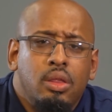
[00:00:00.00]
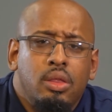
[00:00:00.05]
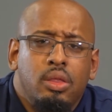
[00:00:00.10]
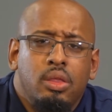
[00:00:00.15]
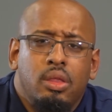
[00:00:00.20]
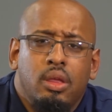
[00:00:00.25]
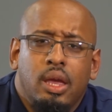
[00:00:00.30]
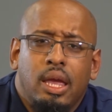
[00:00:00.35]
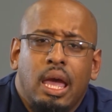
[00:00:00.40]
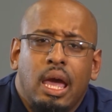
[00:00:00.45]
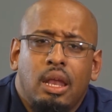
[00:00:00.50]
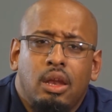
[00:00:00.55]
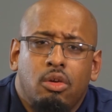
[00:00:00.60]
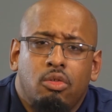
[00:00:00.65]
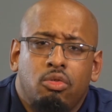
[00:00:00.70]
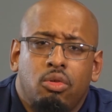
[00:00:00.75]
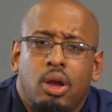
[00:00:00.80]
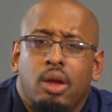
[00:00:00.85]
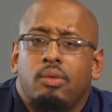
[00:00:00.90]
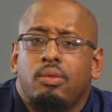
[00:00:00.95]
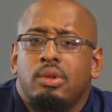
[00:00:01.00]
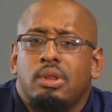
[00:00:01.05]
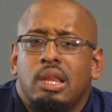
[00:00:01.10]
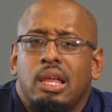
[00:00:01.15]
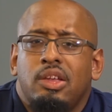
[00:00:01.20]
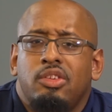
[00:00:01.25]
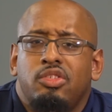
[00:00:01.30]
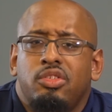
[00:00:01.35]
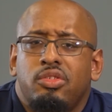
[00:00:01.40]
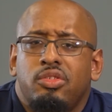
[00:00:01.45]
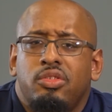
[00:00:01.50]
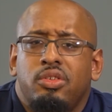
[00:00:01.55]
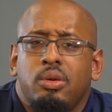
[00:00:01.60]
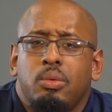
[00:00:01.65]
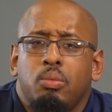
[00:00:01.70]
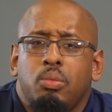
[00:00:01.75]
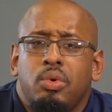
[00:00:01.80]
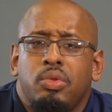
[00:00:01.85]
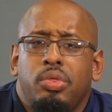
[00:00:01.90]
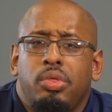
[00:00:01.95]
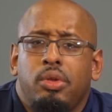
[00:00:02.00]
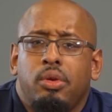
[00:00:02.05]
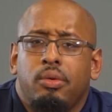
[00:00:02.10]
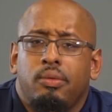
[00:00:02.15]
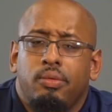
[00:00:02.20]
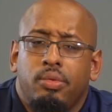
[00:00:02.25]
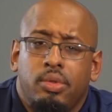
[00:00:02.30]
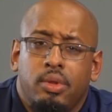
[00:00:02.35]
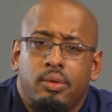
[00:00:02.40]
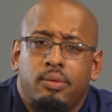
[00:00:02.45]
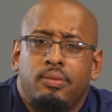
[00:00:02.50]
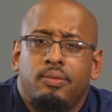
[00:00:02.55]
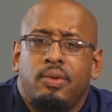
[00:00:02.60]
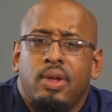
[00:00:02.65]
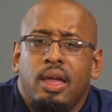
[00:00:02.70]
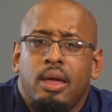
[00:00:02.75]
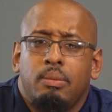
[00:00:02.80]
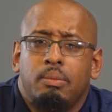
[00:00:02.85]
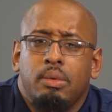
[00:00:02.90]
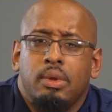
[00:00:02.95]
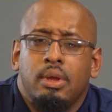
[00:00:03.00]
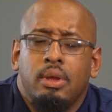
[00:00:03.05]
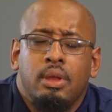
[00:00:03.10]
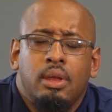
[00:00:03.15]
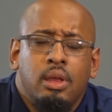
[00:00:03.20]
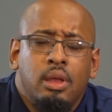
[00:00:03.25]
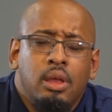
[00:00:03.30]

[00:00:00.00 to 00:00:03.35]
they got a great relationship with their family.